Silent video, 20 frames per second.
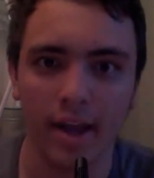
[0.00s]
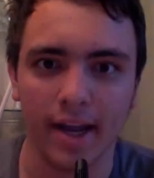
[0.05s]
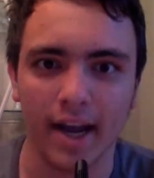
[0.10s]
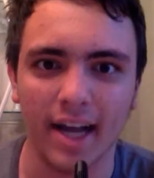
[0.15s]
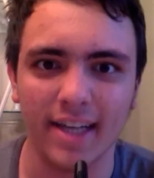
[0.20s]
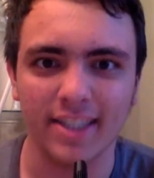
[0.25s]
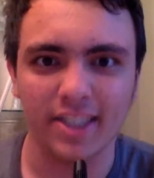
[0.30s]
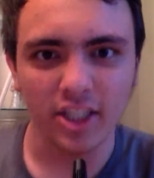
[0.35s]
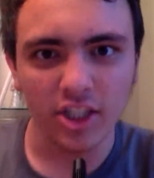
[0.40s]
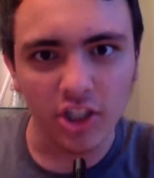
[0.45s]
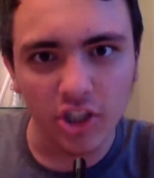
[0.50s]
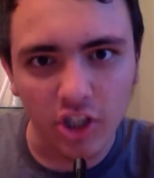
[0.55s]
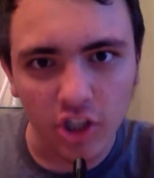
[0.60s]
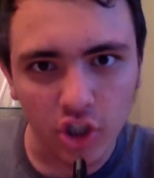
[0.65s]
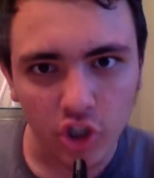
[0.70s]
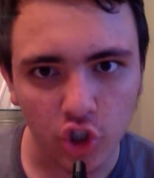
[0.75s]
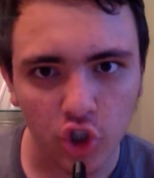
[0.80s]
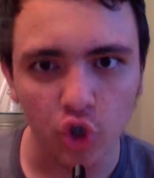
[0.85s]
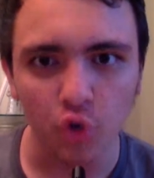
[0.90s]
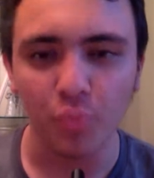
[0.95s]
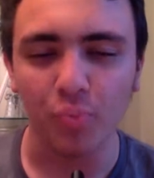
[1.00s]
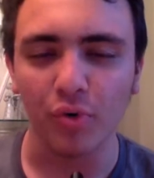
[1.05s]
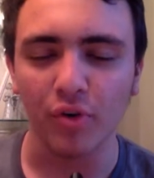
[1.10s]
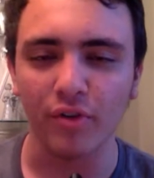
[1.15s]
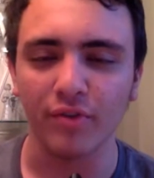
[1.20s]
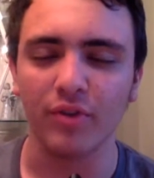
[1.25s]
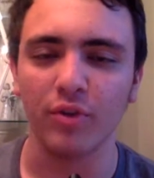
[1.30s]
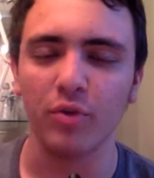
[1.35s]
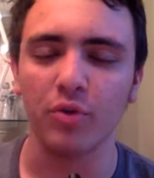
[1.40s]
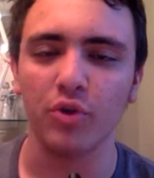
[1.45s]
guys, this is the Super
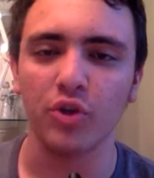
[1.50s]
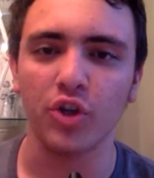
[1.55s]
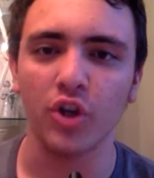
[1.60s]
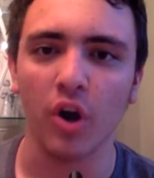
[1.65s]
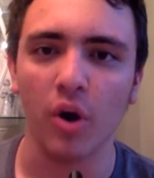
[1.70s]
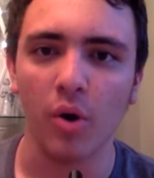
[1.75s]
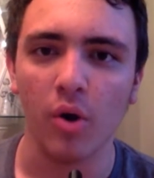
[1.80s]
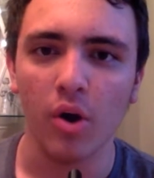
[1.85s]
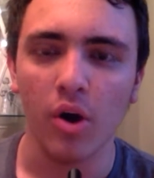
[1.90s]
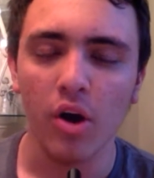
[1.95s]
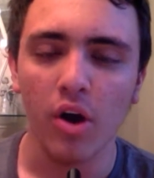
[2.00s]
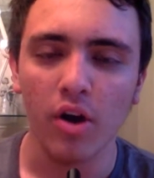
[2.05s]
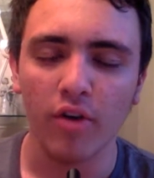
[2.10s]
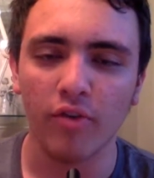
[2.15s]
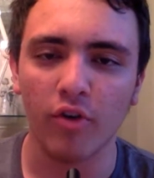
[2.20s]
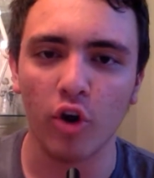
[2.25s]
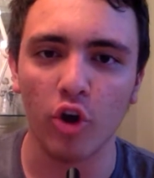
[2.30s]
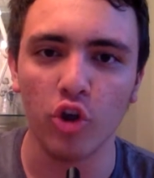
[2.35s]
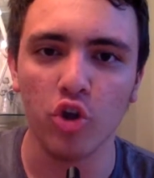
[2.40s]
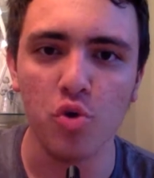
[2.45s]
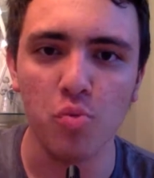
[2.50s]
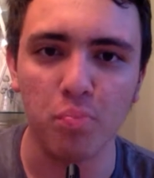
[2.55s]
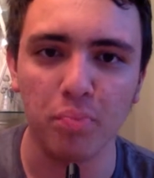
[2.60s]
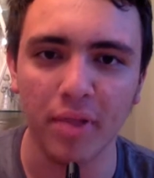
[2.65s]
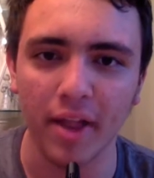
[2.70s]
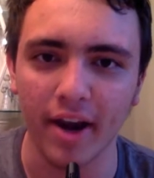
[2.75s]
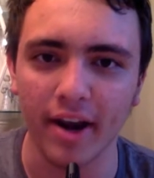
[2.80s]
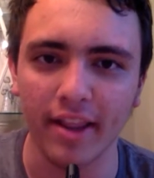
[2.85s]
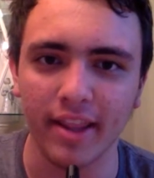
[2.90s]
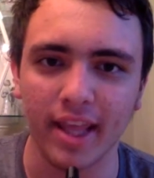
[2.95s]
Review Show. For all you
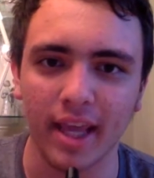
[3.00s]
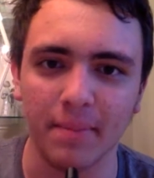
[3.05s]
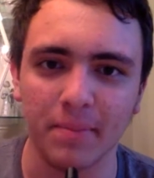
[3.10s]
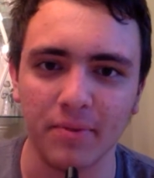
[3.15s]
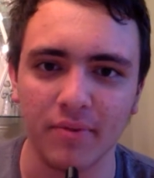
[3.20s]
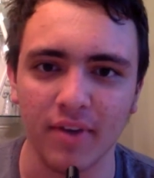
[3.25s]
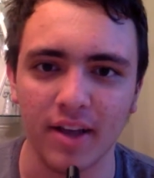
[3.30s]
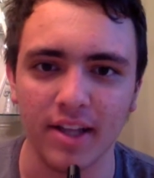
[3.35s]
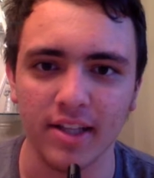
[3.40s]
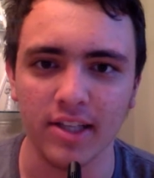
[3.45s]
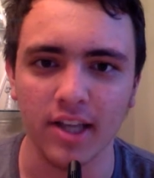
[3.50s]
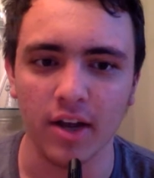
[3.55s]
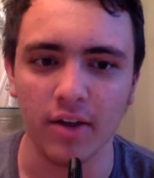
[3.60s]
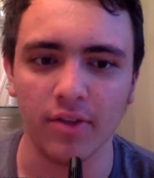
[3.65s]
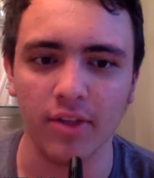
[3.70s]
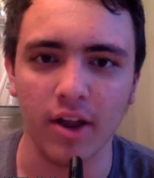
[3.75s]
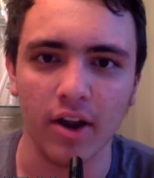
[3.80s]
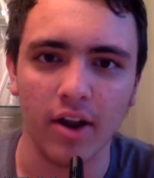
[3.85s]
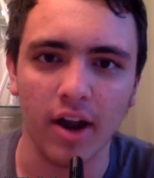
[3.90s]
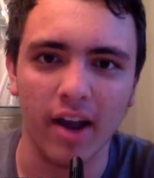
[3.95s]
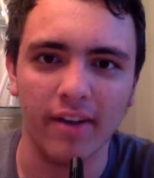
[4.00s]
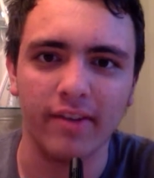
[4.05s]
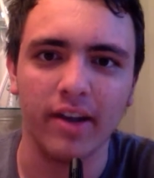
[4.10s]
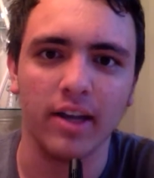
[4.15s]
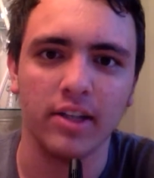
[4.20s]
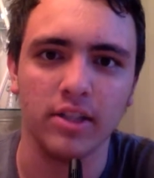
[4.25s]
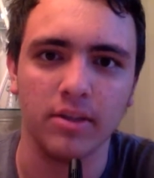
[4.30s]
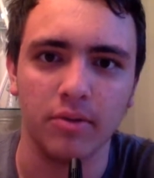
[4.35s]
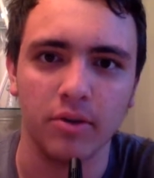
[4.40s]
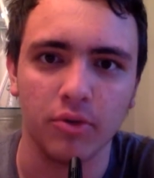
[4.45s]
Planet of the Apes fans out there, I've
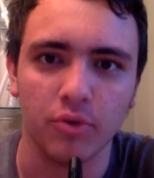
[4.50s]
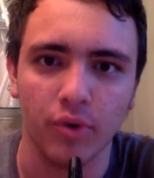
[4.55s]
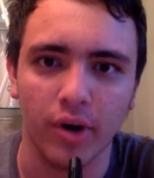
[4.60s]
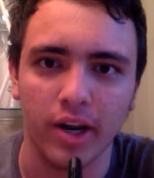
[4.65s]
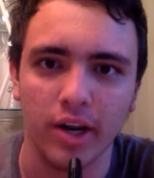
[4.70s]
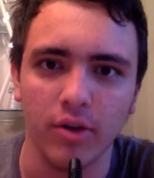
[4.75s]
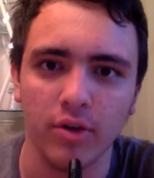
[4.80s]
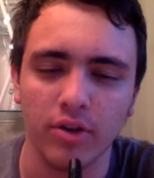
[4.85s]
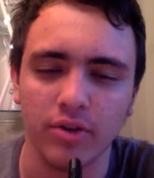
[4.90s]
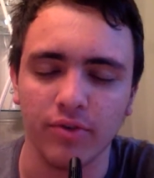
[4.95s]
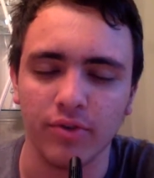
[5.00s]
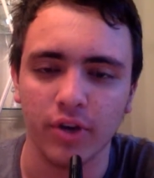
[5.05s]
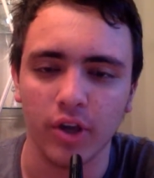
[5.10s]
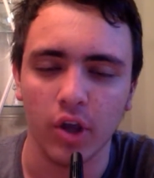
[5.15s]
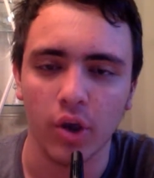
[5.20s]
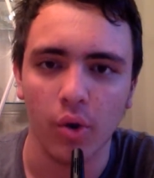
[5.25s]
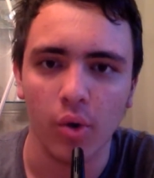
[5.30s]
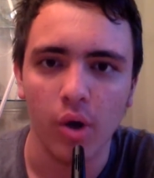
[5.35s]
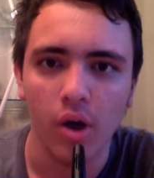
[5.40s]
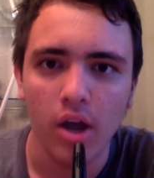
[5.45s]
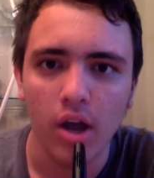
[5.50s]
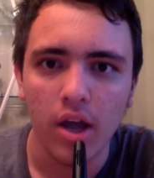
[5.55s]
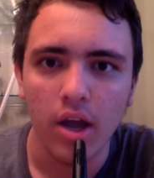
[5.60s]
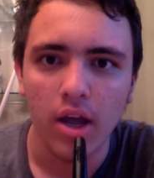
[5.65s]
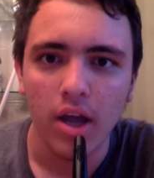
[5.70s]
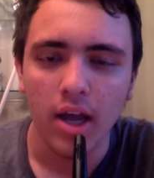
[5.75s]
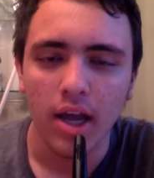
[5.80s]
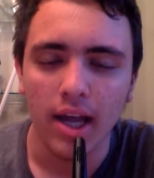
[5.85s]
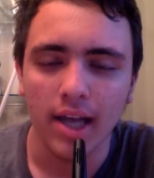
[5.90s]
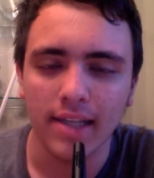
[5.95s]
got some great news for you.
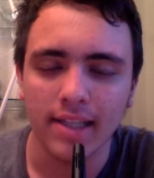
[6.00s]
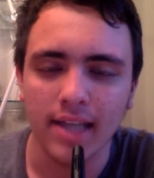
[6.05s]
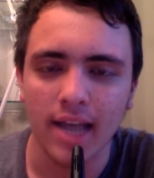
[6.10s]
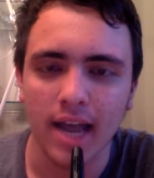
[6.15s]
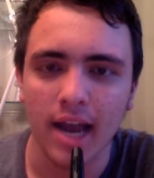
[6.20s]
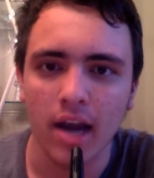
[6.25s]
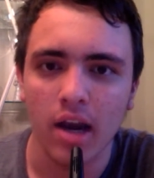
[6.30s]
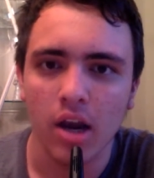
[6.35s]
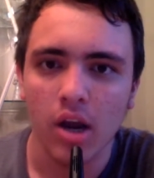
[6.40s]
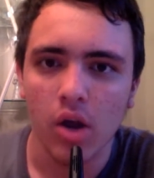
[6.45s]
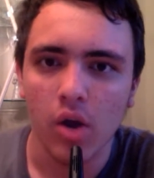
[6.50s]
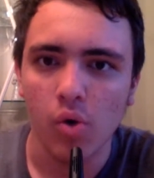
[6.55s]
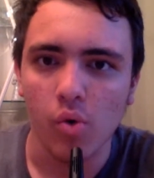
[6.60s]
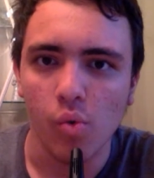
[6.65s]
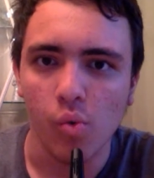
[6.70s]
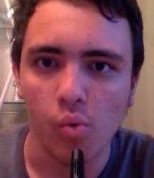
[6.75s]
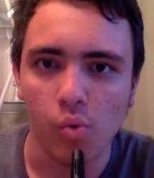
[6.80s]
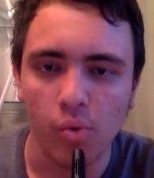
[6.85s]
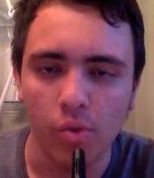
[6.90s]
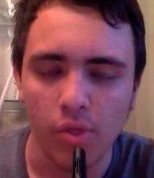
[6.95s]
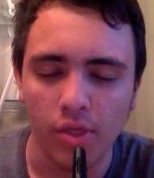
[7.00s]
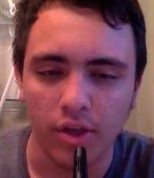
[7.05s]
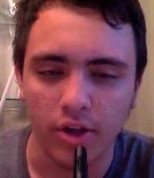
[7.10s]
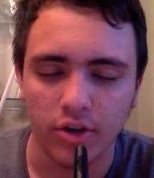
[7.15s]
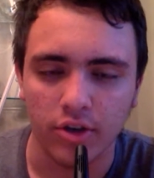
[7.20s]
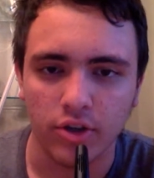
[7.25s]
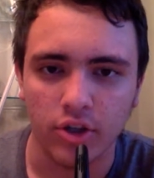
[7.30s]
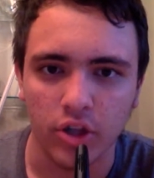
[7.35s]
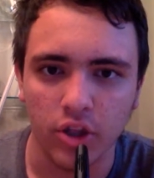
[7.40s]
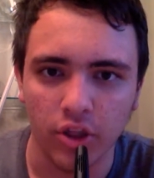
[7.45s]
Is that the
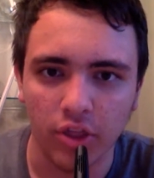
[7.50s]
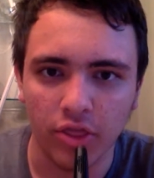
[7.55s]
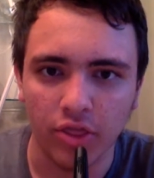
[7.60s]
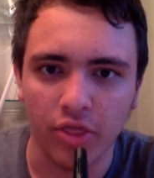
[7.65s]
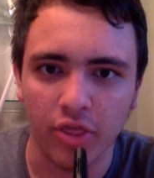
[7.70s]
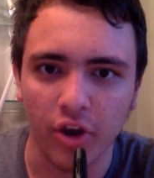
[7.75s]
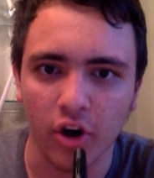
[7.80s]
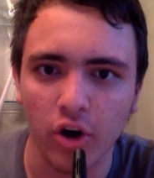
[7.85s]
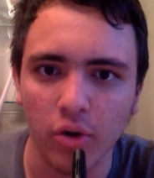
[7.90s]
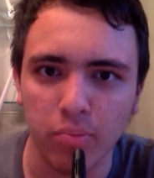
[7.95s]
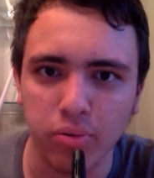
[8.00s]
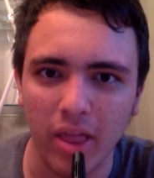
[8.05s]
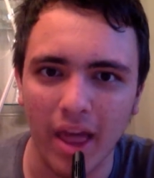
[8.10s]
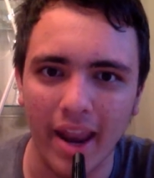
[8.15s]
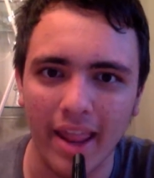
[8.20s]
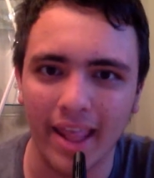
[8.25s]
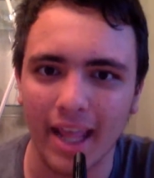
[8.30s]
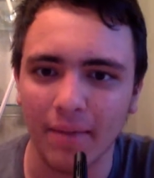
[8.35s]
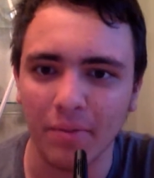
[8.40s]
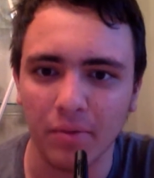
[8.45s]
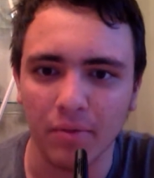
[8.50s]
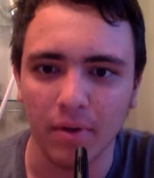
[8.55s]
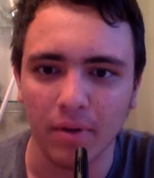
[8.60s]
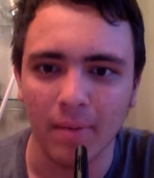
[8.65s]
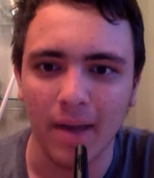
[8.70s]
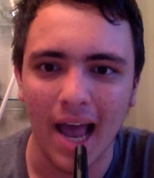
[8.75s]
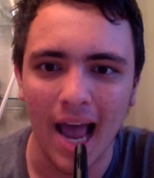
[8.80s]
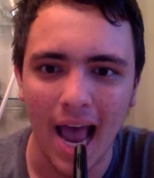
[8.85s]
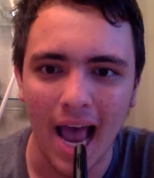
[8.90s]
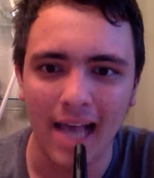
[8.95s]
third Planet of the Apes film
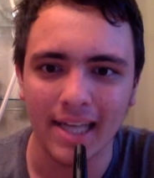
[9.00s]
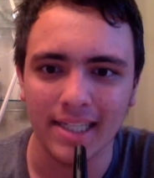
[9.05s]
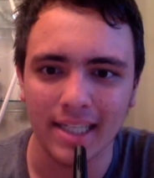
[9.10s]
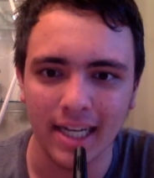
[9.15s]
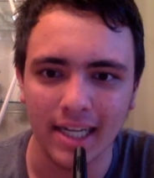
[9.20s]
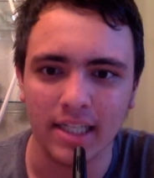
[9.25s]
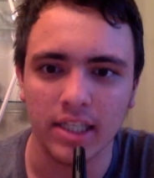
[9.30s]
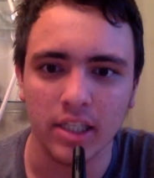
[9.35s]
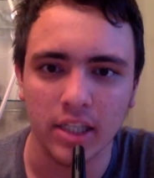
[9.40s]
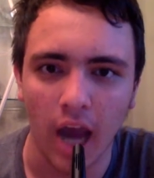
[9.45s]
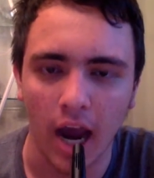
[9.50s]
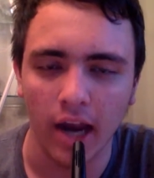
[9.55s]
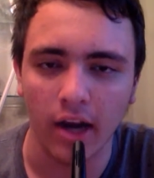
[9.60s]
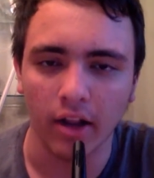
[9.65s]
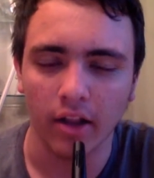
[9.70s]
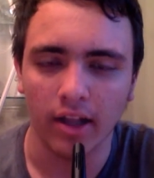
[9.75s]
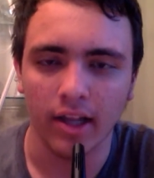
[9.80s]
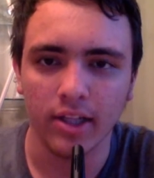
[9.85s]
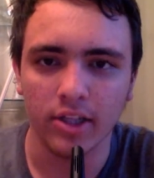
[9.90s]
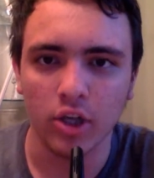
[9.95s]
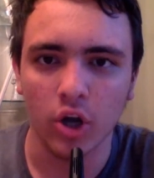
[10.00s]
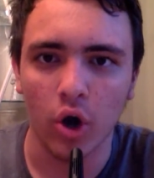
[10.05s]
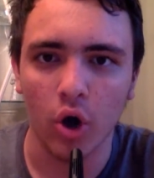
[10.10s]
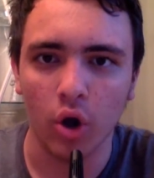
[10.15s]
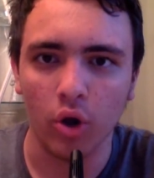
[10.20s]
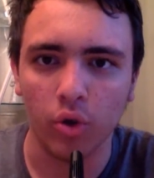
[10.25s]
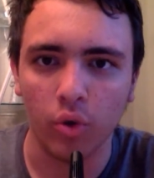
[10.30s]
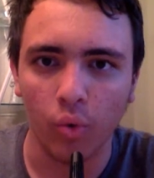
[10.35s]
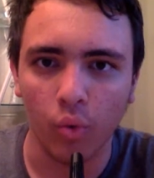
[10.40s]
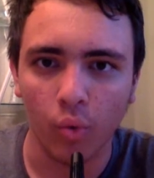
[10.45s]
has its title. It's
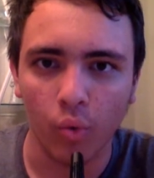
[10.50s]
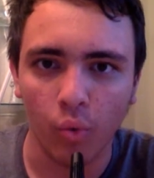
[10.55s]
called